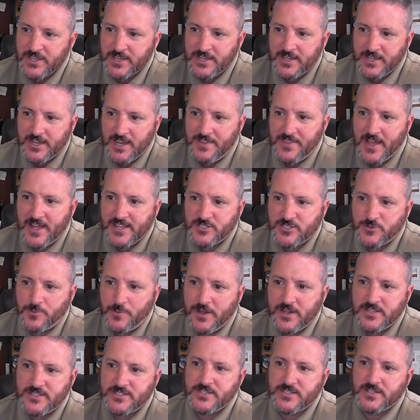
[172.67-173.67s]
And that's
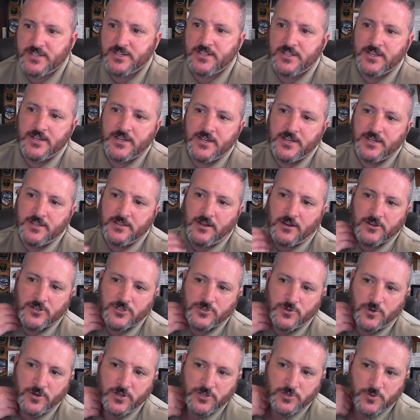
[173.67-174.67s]
basically our
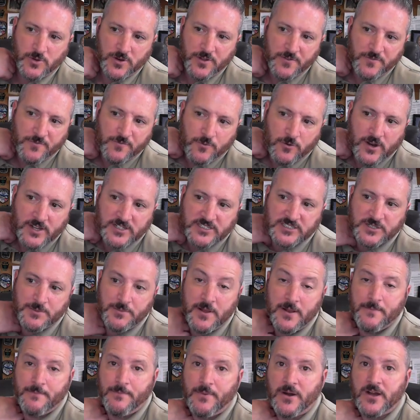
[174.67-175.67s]
2024
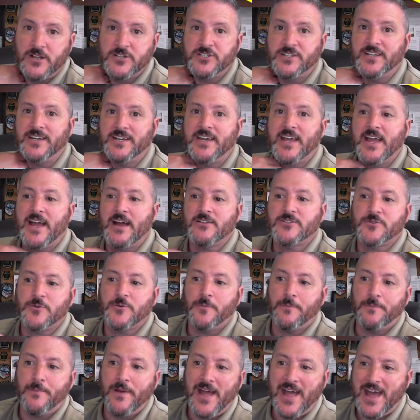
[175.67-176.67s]
estimated budget that
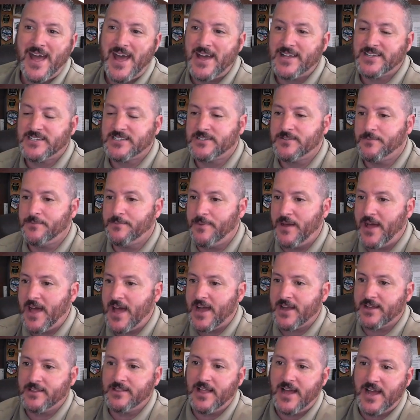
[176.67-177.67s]
council passed
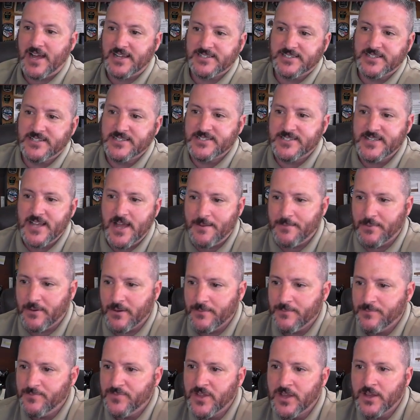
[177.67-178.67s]
back last
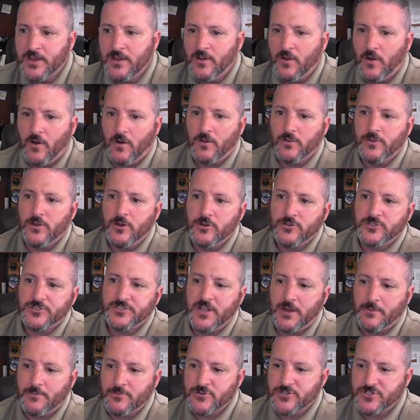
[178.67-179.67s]
December. All those
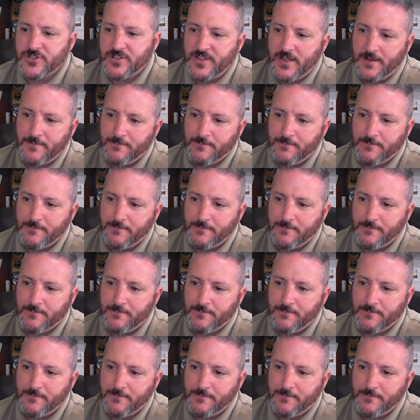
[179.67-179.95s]
numbers are then